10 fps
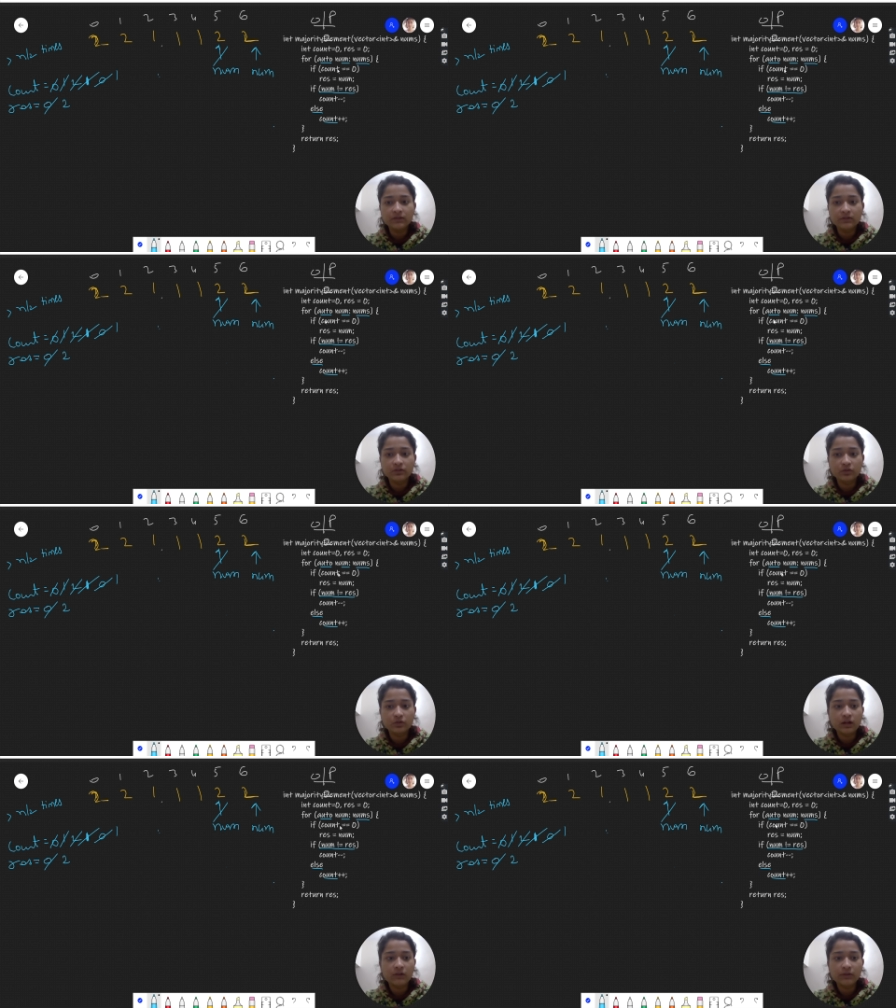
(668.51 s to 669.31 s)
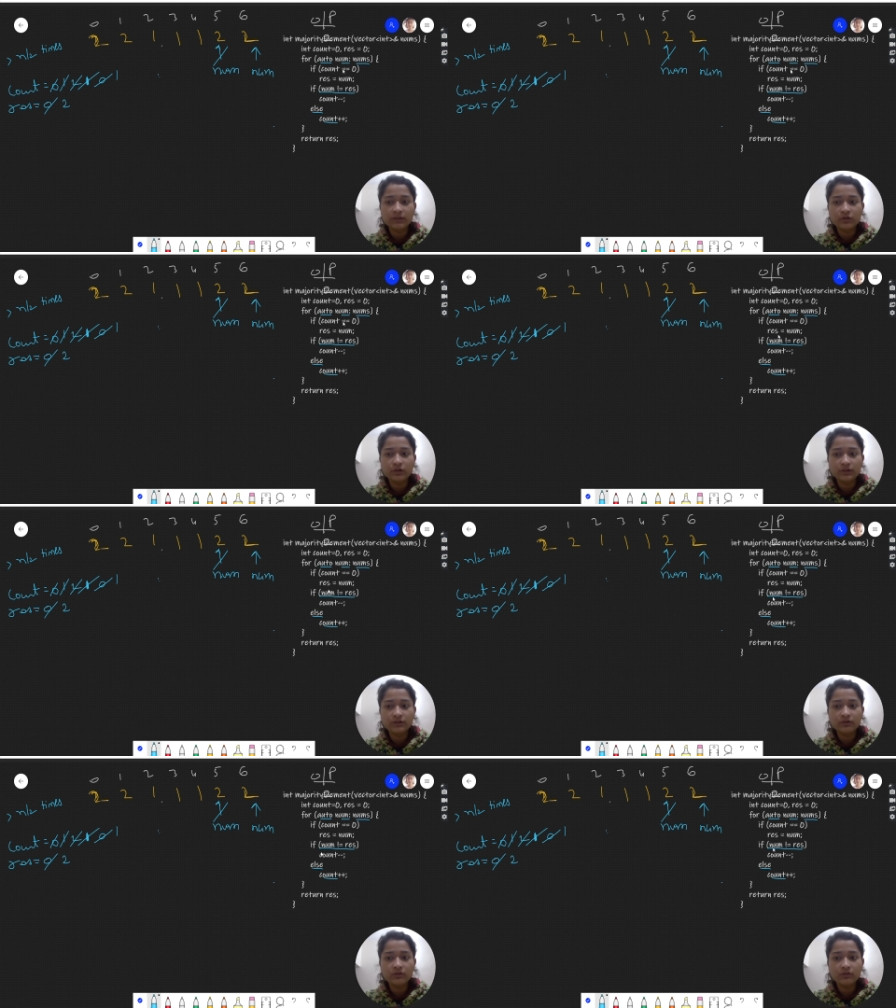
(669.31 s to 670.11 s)
So count is not
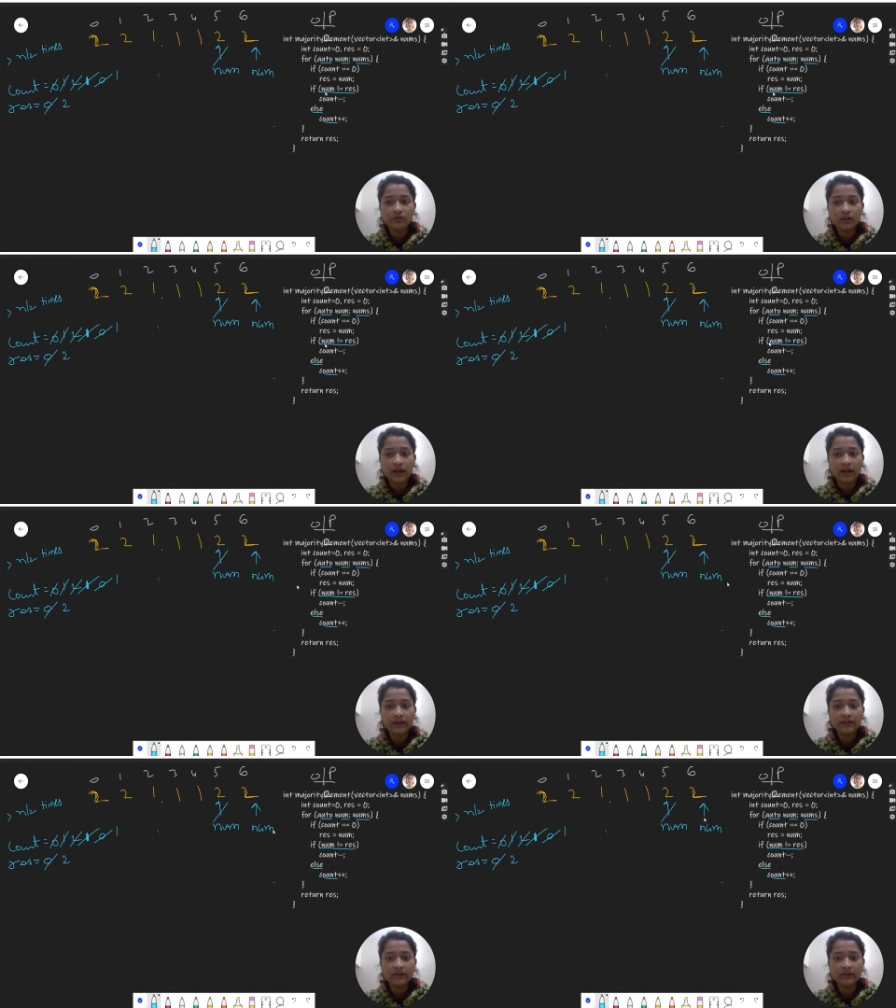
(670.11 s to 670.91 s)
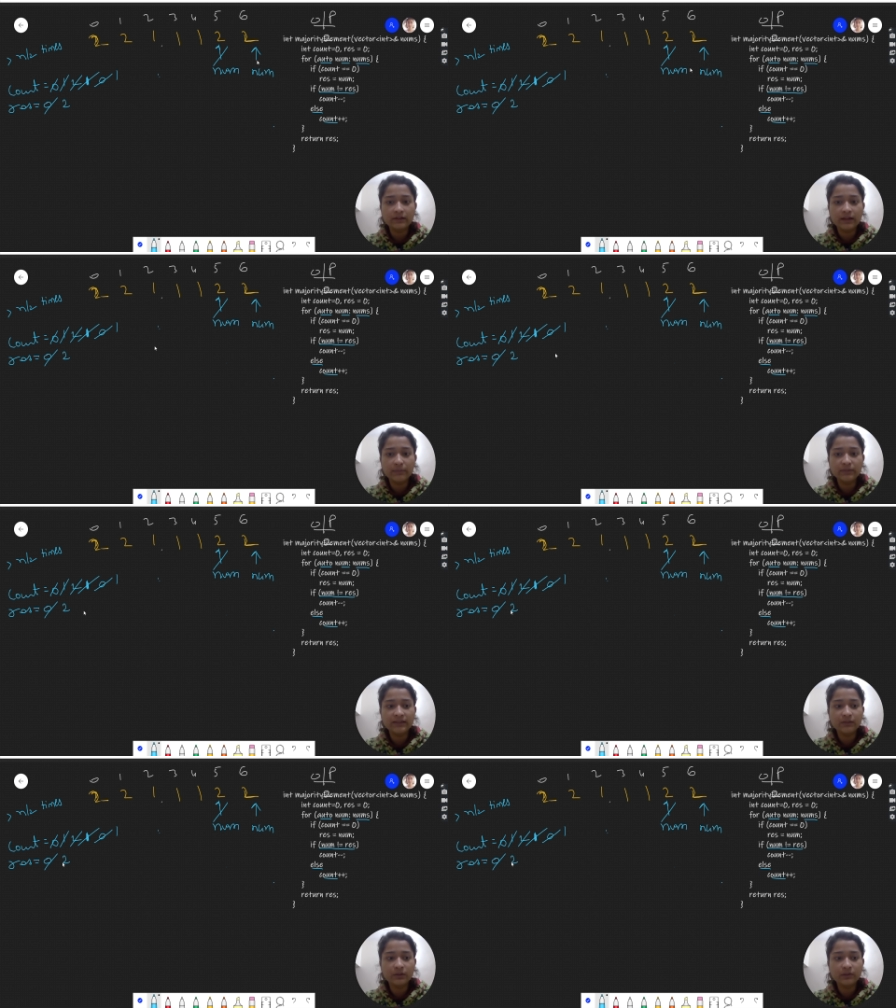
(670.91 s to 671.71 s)
0 and num is
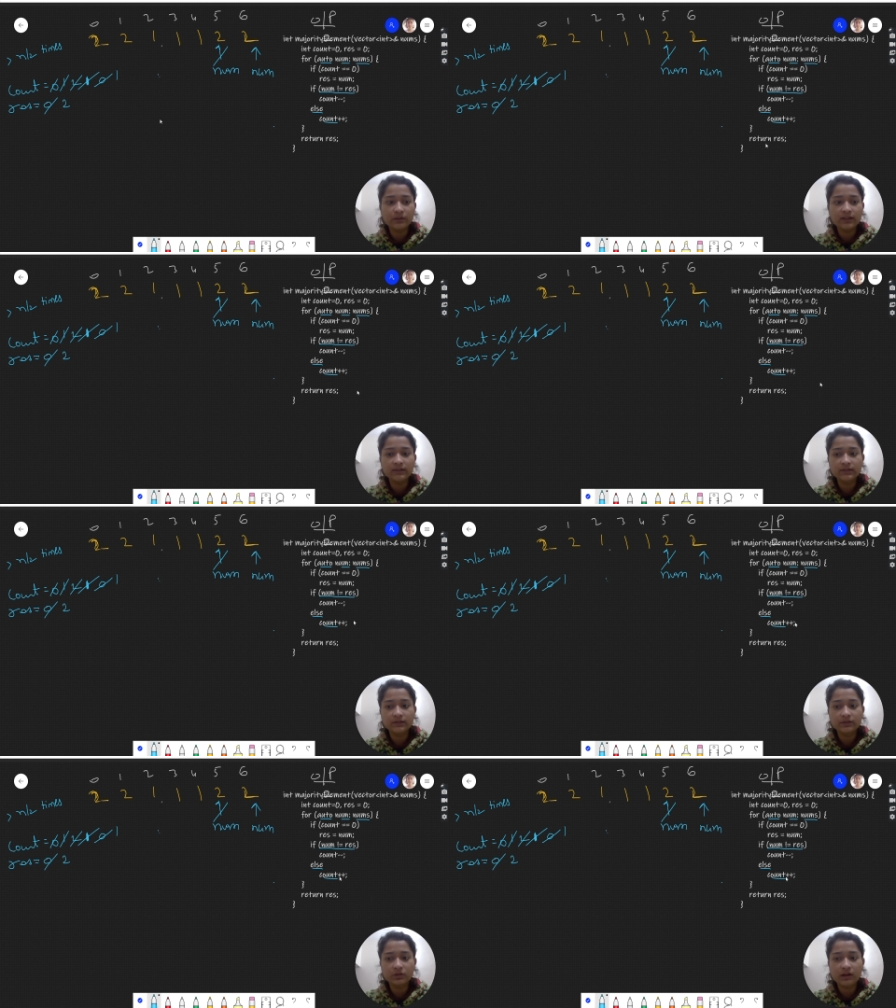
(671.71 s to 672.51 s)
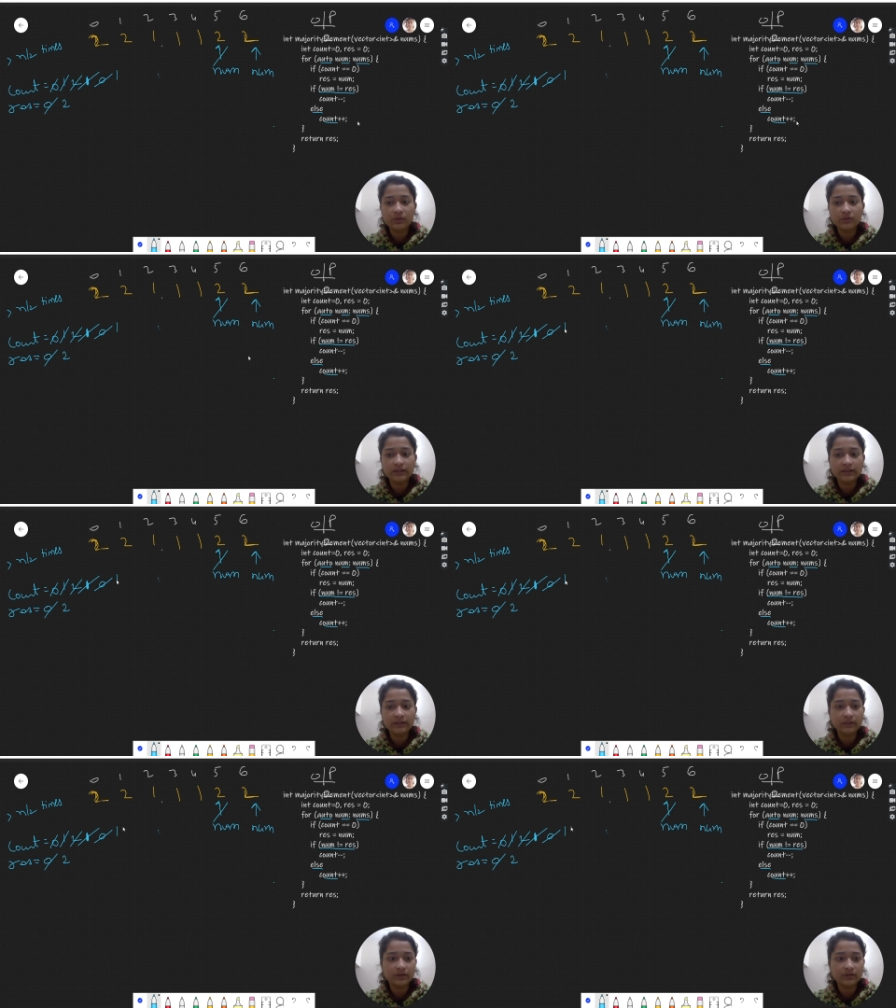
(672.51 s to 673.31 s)
equal to res. So count will
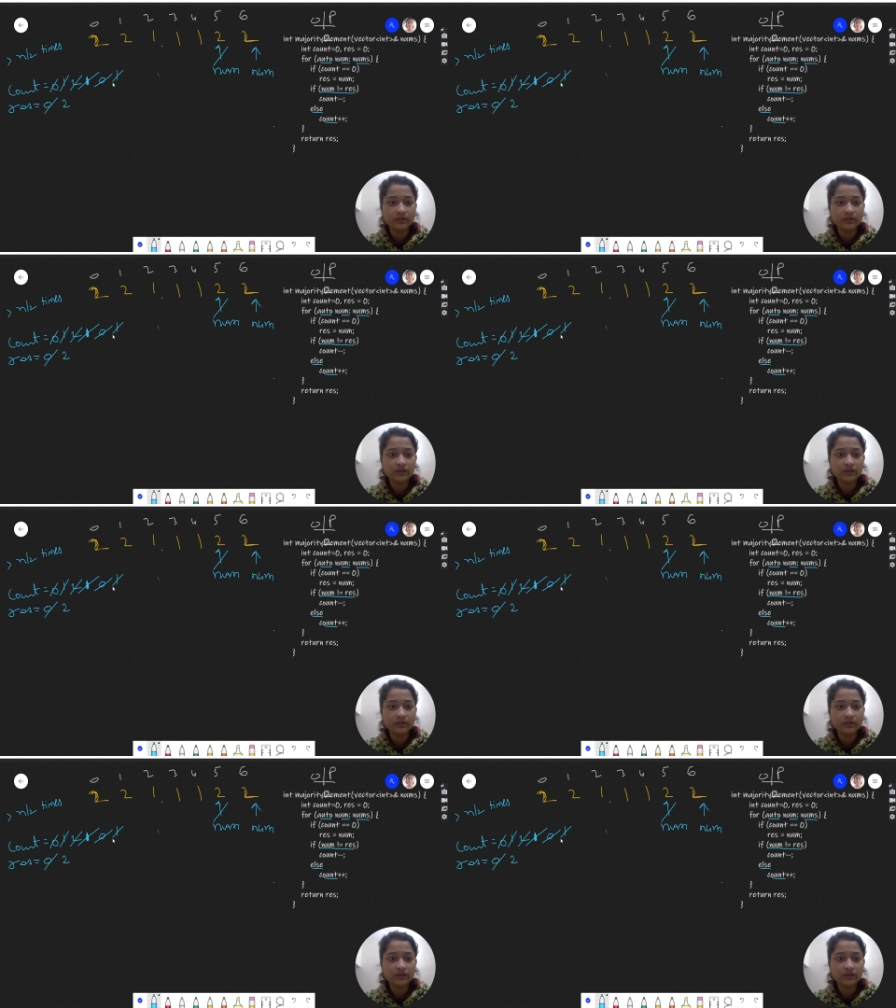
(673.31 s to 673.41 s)
increment.